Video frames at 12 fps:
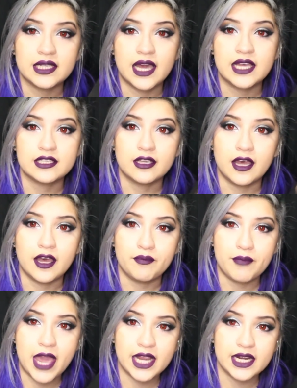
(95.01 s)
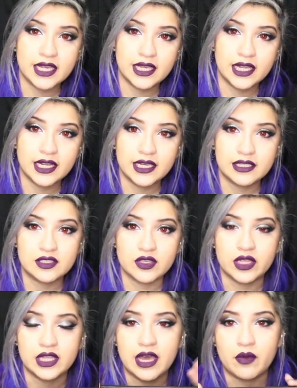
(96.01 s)
It has a magnet in it
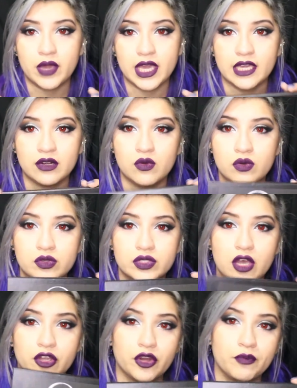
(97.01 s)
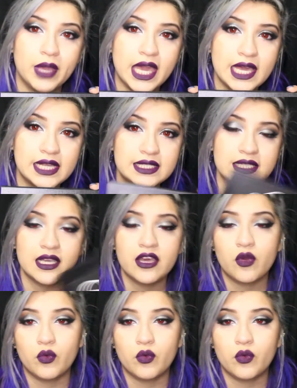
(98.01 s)
so that way it can hold all your pans.